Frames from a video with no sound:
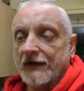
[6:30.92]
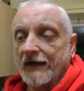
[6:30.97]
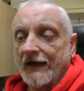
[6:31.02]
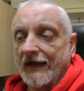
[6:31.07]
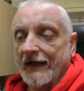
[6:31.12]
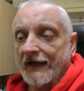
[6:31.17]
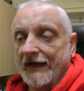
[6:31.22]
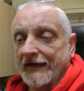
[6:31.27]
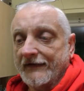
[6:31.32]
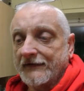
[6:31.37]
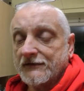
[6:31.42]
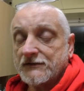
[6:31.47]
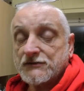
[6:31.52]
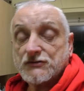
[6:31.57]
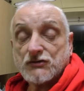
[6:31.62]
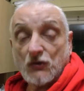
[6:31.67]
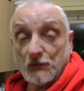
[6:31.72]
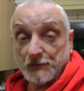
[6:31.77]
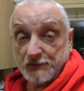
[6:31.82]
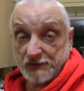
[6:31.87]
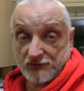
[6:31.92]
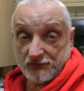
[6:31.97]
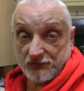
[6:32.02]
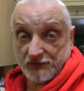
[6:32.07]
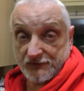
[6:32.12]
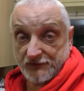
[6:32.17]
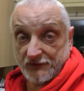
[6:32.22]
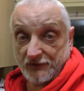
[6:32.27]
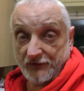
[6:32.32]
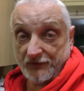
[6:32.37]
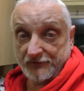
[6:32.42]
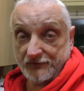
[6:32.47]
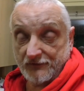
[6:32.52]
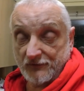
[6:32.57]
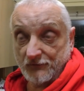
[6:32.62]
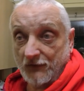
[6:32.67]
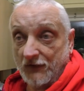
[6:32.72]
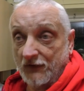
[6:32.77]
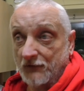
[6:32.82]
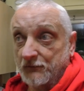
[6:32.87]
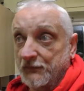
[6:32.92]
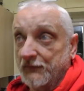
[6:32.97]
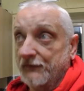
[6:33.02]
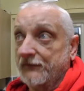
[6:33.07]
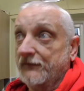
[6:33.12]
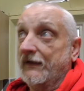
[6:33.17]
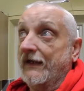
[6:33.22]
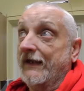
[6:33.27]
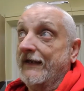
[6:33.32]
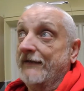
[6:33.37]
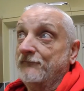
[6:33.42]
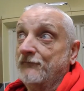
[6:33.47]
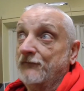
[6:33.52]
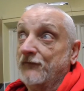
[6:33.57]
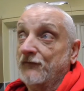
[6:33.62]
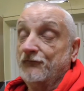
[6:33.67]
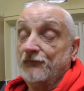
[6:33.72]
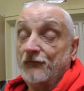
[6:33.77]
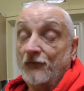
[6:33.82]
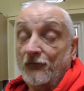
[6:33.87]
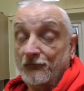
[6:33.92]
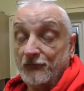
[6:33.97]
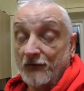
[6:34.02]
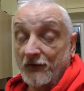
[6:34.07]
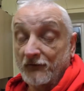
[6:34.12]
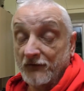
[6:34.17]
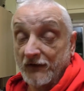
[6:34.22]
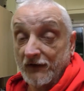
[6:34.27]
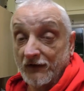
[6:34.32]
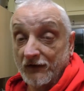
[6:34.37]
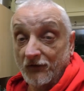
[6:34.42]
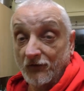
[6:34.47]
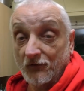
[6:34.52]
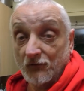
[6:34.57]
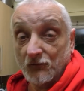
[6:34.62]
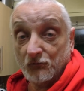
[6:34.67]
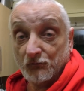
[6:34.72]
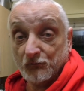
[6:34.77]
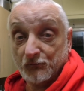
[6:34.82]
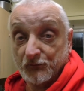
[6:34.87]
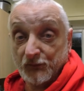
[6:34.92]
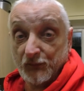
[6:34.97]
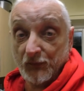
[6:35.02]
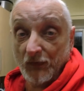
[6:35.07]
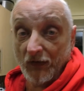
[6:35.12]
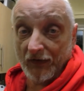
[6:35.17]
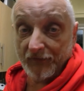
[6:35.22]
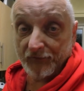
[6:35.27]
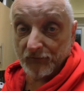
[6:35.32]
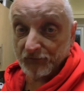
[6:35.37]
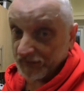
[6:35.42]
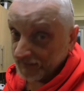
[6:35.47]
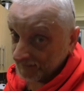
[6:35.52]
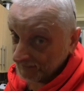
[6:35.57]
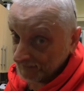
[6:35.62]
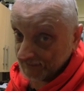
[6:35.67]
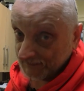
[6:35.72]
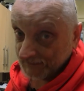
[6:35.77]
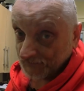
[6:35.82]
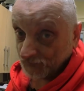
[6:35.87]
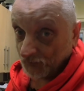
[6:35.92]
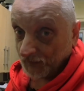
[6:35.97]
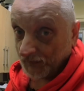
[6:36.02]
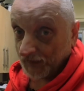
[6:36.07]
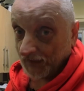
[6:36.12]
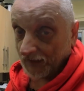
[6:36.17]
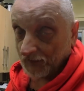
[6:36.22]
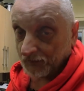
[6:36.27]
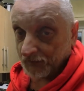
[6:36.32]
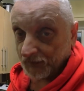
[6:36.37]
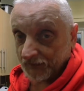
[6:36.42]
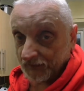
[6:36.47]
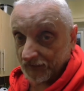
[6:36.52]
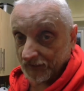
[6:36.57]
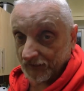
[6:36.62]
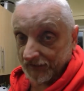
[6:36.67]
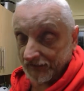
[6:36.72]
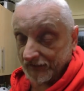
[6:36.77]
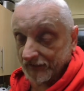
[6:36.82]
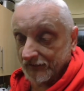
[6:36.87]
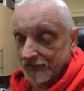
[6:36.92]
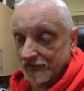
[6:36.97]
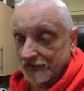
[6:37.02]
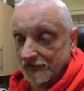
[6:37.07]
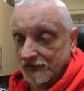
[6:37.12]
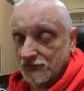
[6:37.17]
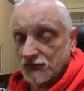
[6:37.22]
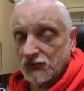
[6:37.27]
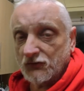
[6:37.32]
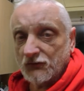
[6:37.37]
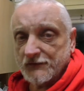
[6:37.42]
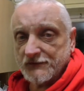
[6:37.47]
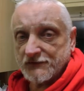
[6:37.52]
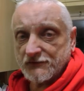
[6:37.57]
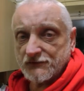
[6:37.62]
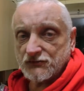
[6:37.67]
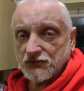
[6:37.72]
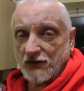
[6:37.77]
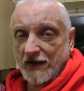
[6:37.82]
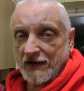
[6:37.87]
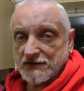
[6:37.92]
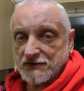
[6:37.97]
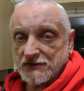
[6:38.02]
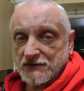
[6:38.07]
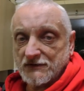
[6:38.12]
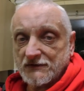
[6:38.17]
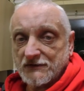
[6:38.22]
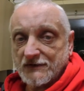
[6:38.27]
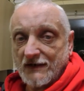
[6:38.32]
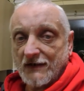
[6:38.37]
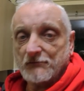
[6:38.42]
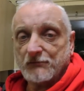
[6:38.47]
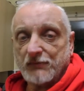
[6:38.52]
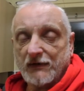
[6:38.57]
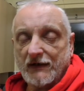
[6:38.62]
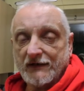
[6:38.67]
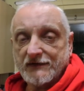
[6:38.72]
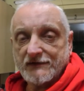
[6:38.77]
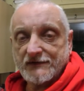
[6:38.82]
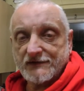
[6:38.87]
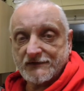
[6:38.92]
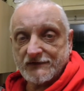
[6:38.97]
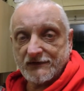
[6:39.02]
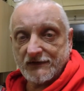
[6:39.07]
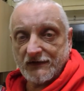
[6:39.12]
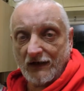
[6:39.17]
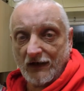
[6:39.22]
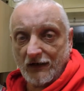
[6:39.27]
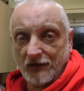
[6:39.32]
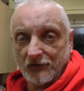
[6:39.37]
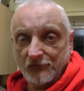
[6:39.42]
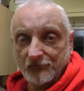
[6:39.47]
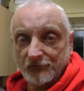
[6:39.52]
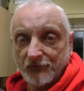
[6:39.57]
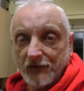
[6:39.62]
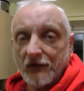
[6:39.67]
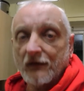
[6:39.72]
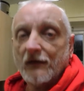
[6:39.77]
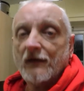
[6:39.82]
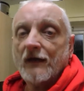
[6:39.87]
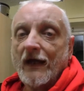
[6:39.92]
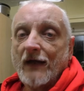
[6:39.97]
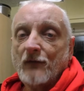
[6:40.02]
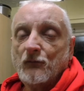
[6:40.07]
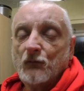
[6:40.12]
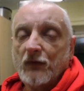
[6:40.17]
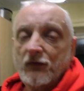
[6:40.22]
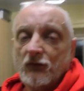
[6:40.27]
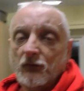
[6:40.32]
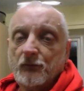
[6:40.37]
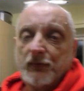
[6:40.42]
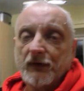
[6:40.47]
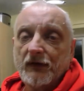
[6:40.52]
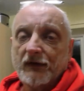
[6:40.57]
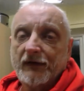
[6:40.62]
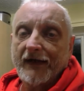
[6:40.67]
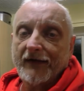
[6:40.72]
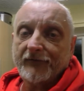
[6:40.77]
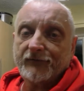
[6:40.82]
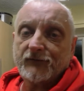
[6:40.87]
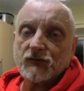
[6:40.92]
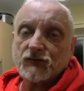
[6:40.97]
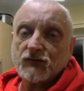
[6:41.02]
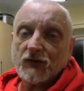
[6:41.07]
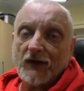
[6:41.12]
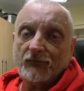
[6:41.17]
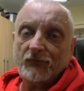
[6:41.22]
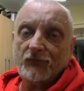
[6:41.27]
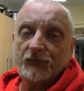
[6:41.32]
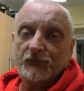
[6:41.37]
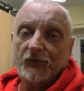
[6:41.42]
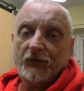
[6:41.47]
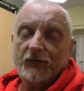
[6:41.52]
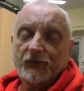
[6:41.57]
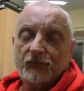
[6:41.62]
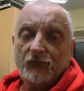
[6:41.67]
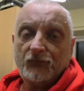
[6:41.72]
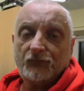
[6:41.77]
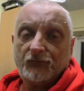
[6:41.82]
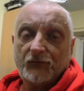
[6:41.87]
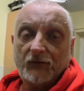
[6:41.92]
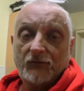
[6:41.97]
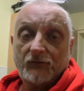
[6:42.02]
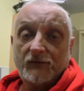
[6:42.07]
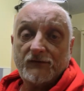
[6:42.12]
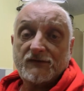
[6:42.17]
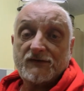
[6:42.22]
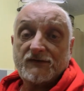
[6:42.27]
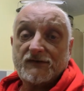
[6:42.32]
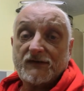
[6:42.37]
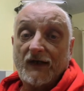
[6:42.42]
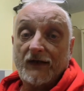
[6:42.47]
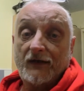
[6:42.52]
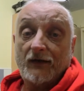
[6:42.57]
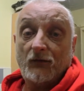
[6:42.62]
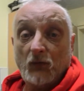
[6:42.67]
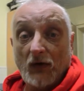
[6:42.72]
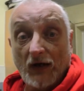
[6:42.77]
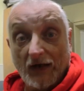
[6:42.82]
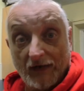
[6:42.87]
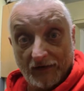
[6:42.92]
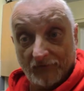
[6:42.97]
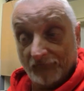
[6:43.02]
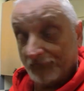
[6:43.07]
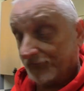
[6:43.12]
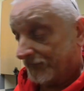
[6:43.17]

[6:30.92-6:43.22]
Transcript: And the shops are starting to open, and before very long other businesses will be open, like tourist attractions and places to go, and we'll be allowed to travel further afield and stay away.